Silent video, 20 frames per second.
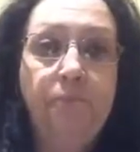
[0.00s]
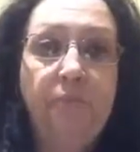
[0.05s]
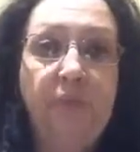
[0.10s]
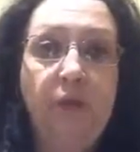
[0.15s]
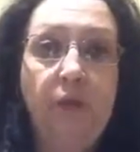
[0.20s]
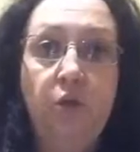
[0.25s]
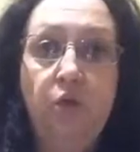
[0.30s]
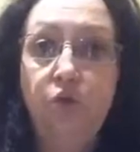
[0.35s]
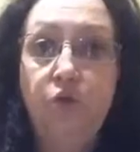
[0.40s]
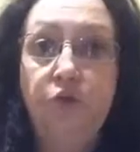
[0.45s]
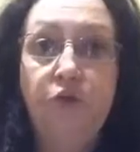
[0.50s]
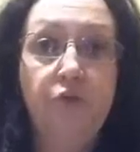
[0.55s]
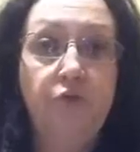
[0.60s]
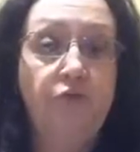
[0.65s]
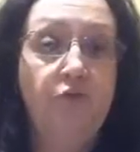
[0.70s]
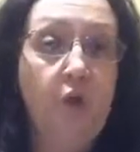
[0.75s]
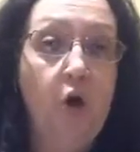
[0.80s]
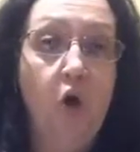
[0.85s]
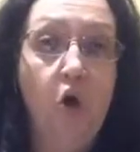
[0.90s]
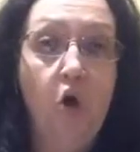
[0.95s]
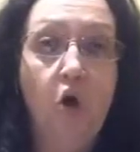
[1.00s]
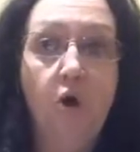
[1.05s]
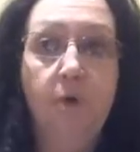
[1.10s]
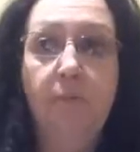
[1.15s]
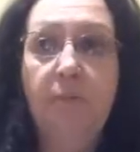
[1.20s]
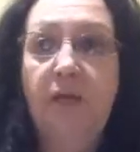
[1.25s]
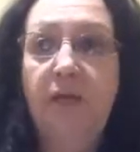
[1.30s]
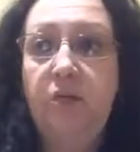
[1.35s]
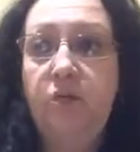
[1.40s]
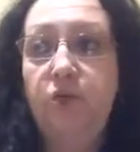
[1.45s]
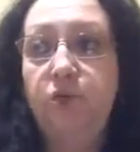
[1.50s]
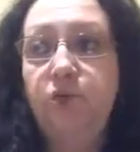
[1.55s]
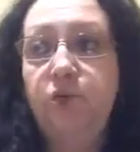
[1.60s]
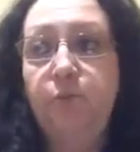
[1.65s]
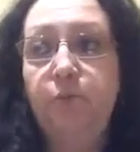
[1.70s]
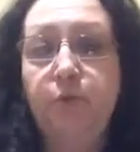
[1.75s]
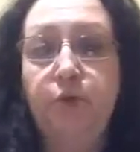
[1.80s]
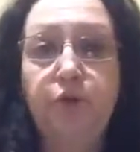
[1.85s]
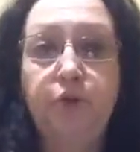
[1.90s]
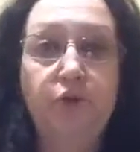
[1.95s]
used to farm and used to
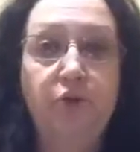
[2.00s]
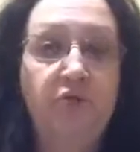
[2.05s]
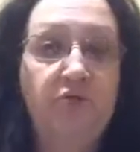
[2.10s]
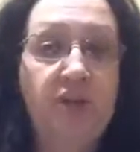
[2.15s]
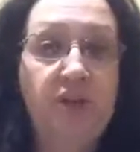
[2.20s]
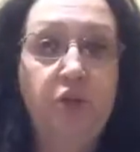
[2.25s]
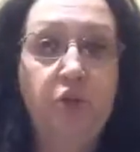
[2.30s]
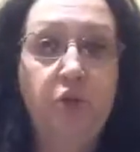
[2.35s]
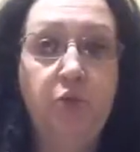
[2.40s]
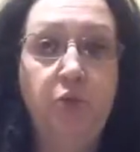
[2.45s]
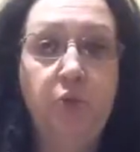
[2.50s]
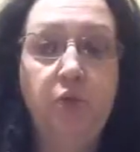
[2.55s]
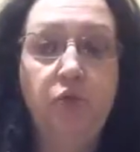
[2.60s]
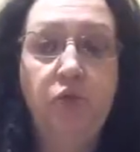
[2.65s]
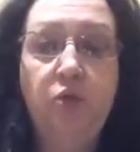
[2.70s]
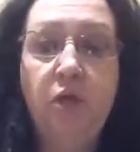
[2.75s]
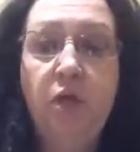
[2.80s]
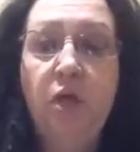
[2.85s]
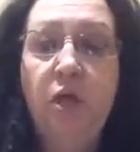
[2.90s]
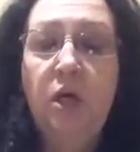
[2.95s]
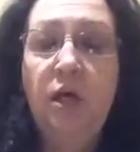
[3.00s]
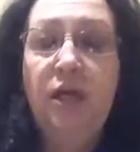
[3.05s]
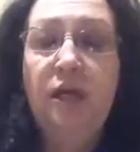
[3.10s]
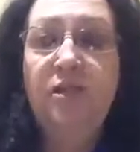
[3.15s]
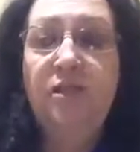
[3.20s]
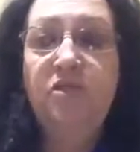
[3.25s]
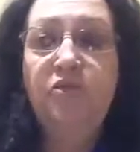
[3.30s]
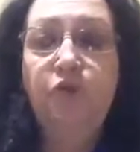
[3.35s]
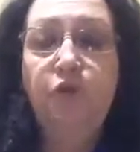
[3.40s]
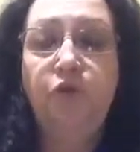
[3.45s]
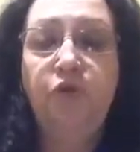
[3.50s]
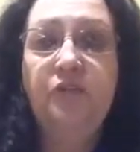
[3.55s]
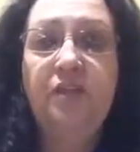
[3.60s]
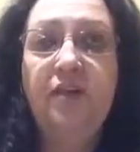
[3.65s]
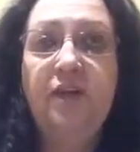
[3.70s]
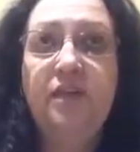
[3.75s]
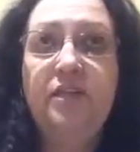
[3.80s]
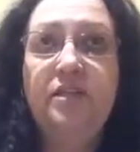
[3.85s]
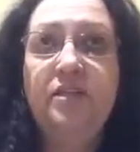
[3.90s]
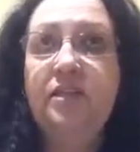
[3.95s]
produce vegetables and different
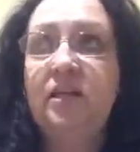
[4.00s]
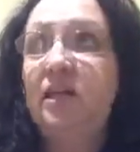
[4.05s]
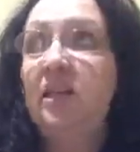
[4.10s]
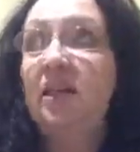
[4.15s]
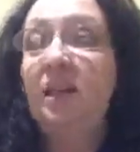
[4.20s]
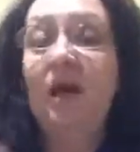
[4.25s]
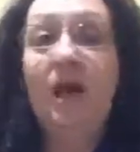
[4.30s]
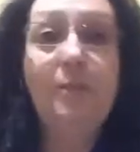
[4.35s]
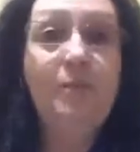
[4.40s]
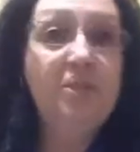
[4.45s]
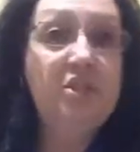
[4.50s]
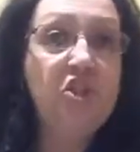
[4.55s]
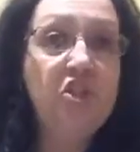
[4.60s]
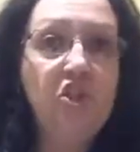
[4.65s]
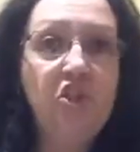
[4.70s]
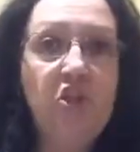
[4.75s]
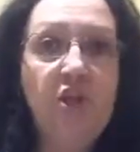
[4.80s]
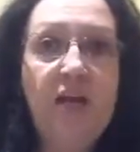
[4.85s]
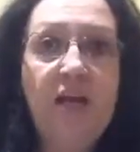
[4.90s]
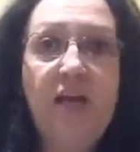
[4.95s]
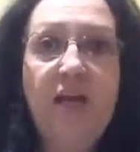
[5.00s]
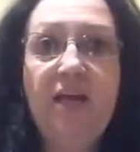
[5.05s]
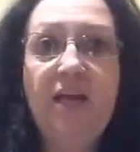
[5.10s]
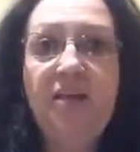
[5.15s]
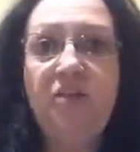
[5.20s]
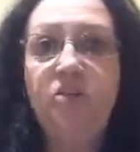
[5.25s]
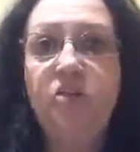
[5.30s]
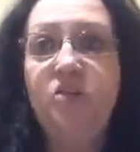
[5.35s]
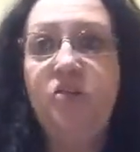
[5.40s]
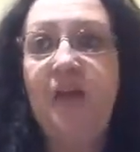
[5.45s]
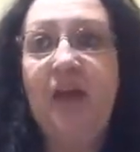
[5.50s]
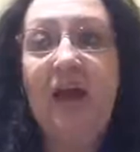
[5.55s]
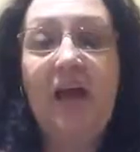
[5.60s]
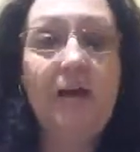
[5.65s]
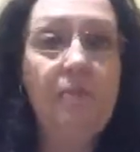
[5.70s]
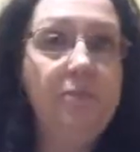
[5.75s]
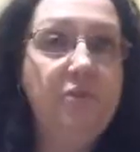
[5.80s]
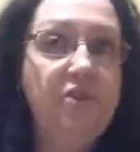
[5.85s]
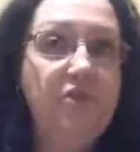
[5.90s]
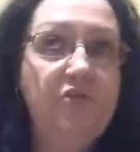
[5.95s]
things. The climate's changed, the
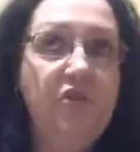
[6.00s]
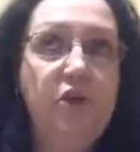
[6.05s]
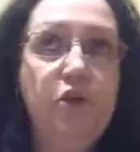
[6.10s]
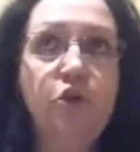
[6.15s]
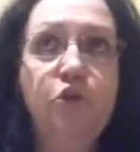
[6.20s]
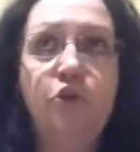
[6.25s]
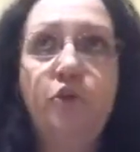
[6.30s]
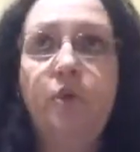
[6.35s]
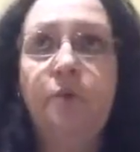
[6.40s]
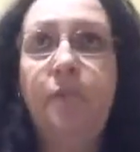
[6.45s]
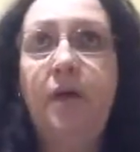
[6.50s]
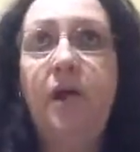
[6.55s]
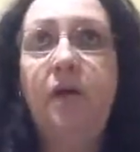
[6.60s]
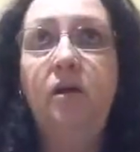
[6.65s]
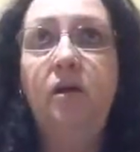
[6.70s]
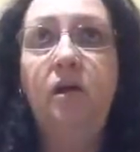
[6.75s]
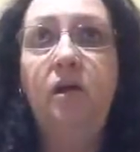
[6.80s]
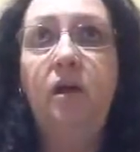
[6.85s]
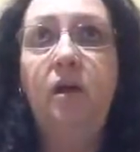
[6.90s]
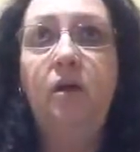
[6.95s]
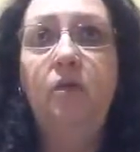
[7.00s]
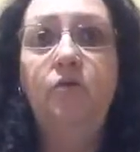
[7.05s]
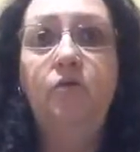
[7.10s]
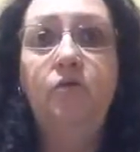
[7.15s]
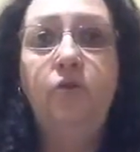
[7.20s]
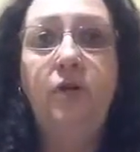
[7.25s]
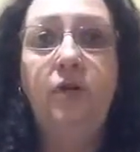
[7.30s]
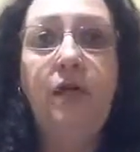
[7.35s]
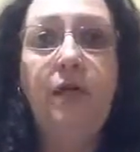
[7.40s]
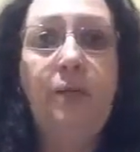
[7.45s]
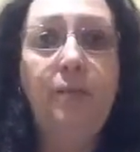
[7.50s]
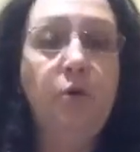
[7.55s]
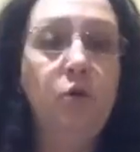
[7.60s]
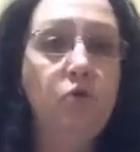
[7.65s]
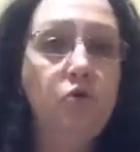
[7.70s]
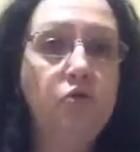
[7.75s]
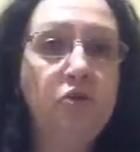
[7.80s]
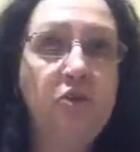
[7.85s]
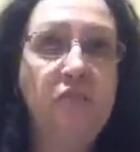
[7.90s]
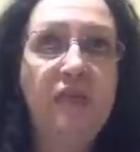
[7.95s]
atmosphere, the amount of
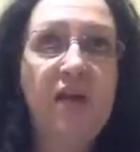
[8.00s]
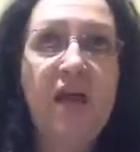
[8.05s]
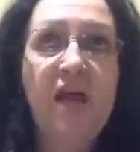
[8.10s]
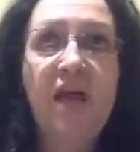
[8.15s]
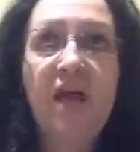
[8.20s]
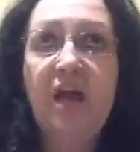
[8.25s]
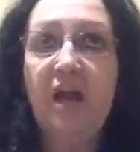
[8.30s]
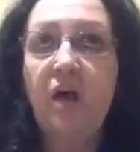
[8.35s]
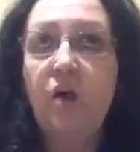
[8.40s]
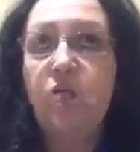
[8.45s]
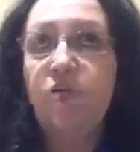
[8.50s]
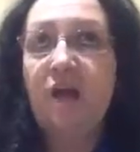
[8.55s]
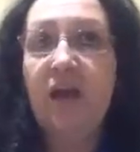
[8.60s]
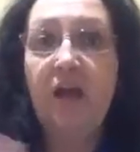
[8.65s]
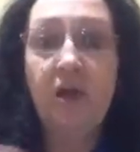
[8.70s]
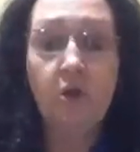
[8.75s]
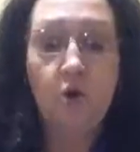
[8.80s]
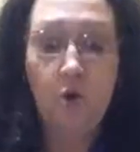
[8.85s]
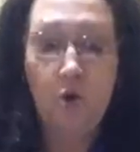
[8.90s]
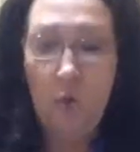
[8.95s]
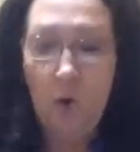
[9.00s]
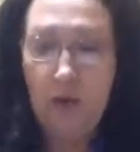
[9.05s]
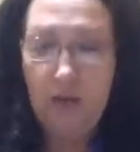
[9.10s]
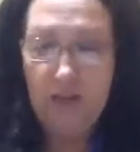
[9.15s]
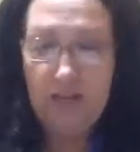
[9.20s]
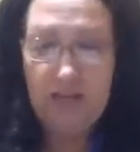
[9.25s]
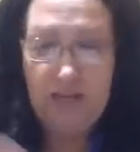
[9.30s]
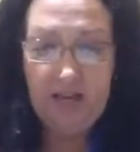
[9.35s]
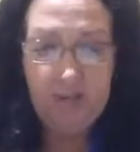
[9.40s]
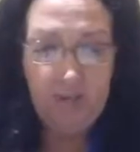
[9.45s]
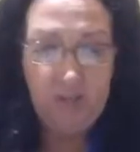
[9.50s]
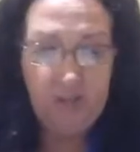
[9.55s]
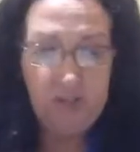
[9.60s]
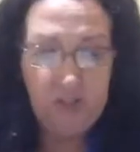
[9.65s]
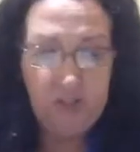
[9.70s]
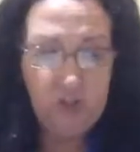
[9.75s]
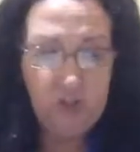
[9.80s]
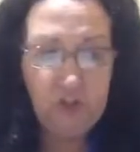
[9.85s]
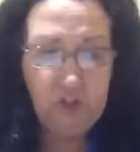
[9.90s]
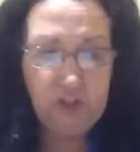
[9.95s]
chemicals in the air quality,
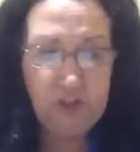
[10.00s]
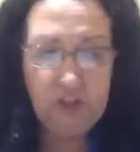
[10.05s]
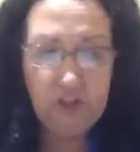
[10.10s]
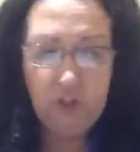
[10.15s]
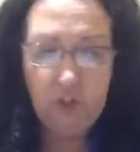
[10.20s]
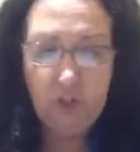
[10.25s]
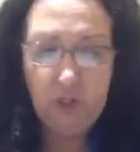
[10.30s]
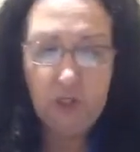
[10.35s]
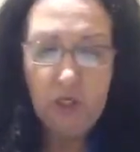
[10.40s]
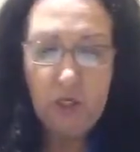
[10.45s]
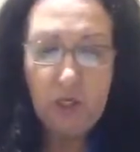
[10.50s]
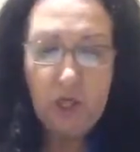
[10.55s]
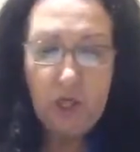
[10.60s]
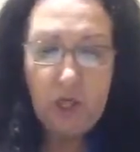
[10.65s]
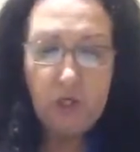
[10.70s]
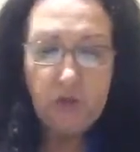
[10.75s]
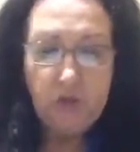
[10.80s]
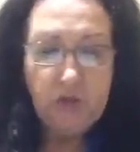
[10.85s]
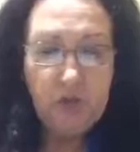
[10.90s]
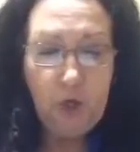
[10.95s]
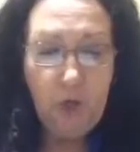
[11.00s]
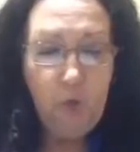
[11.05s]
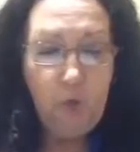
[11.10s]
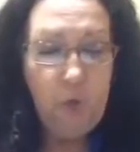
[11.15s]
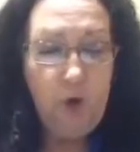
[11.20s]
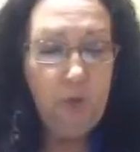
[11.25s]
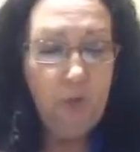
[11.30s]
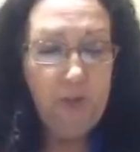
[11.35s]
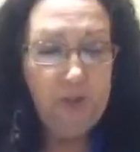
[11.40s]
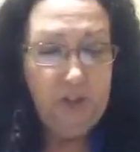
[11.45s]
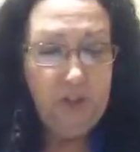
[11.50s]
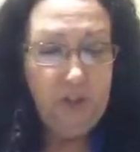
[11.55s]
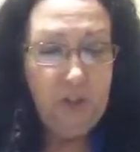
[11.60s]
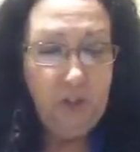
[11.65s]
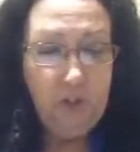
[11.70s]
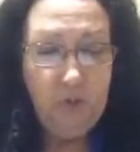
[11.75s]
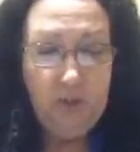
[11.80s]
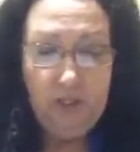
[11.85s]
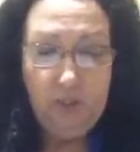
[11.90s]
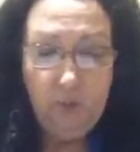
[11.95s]
everything's changed. So what we do
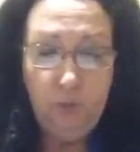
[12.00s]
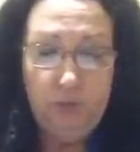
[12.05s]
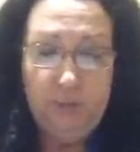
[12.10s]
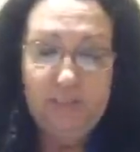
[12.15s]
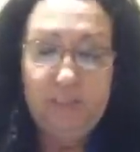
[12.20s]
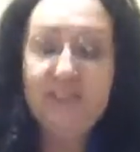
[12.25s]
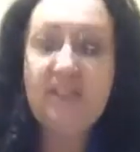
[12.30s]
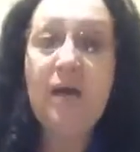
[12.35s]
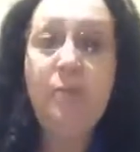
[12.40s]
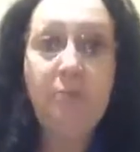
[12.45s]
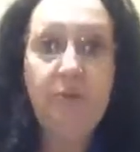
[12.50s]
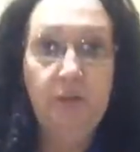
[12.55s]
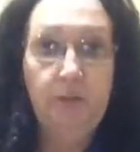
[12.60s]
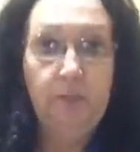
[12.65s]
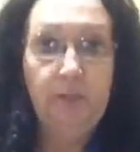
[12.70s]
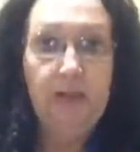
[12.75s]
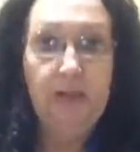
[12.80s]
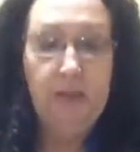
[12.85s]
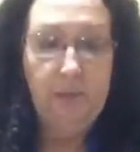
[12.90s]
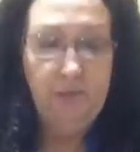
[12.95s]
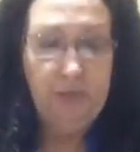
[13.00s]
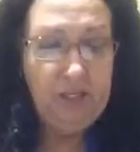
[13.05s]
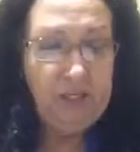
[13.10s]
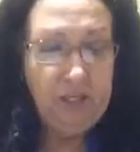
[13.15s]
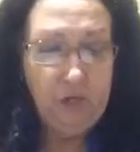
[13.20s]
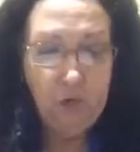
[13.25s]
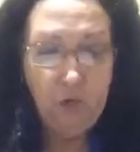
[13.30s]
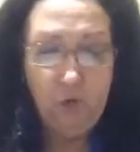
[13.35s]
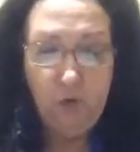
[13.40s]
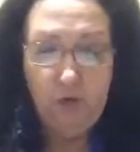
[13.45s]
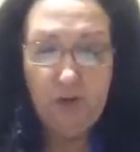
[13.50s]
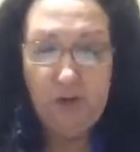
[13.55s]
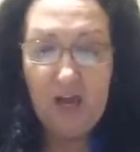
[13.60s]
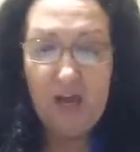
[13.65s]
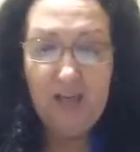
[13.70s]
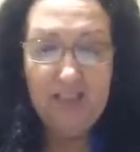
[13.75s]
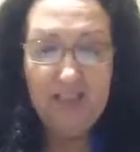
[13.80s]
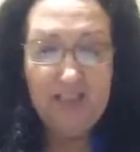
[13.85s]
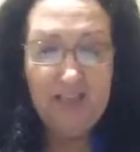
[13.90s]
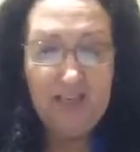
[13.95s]
is we supplement because we're
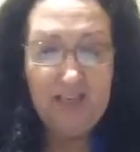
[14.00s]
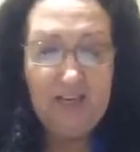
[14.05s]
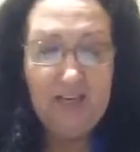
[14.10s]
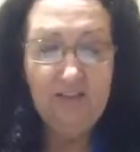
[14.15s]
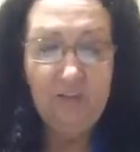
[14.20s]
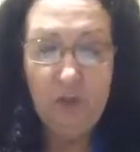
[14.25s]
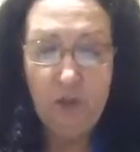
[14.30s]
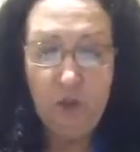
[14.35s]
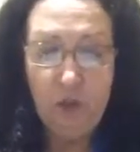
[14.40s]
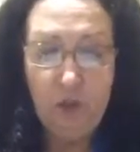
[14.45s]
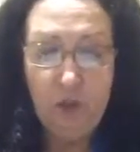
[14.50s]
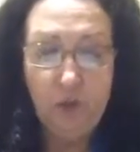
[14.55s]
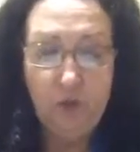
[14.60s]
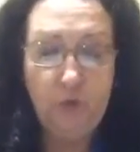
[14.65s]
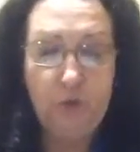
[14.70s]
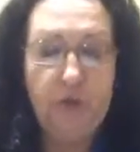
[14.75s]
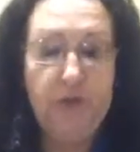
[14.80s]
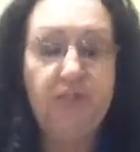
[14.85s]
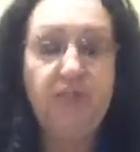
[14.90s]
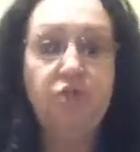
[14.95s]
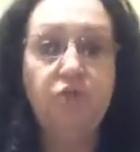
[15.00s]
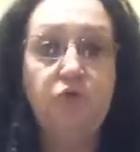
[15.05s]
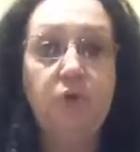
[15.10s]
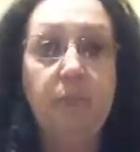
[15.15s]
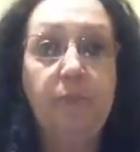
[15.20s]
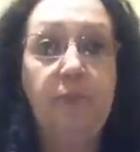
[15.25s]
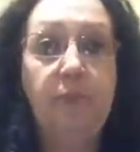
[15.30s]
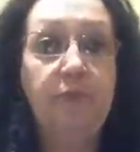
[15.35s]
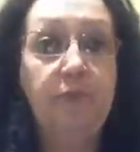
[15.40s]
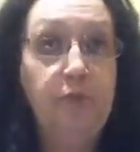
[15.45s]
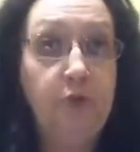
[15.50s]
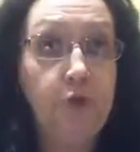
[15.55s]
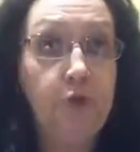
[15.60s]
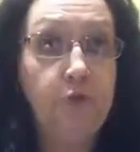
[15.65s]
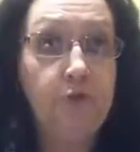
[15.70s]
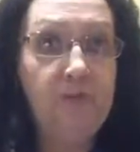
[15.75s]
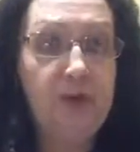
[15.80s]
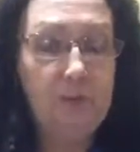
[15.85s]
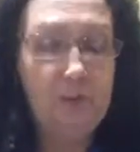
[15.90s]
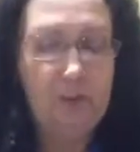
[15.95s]
not getting the nutrients from the
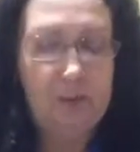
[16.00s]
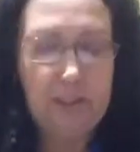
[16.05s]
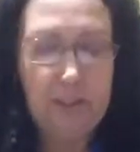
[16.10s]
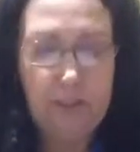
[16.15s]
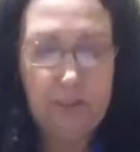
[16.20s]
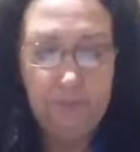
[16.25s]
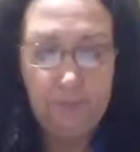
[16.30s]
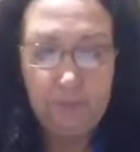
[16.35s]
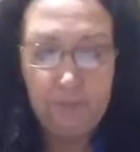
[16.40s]
food that we need.